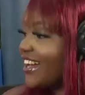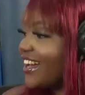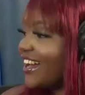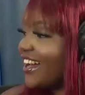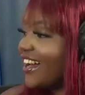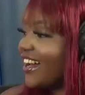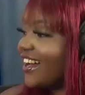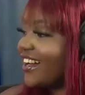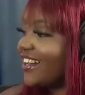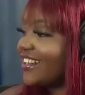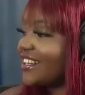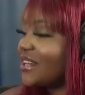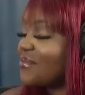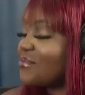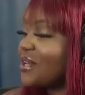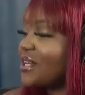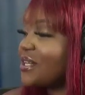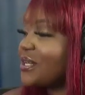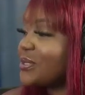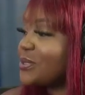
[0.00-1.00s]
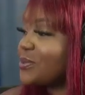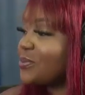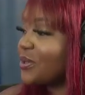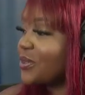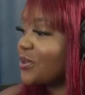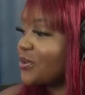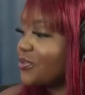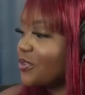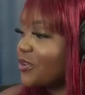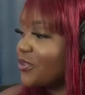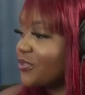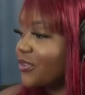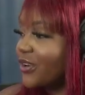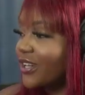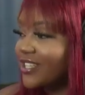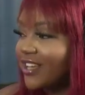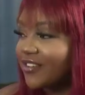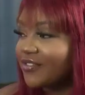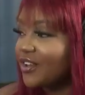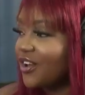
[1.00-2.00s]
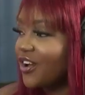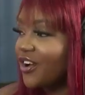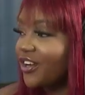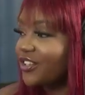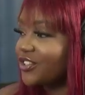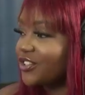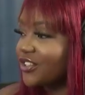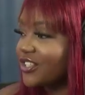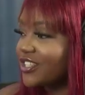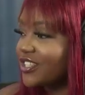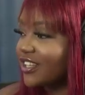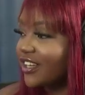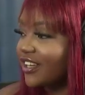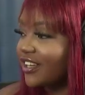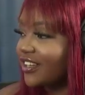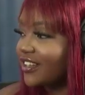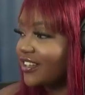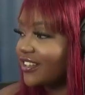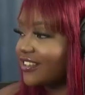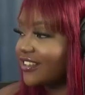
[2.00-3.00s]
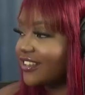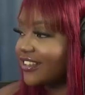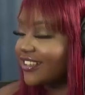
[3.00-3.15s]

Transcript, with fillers: I do. Uh, give me a little bit of your voice. I've not heard you sing.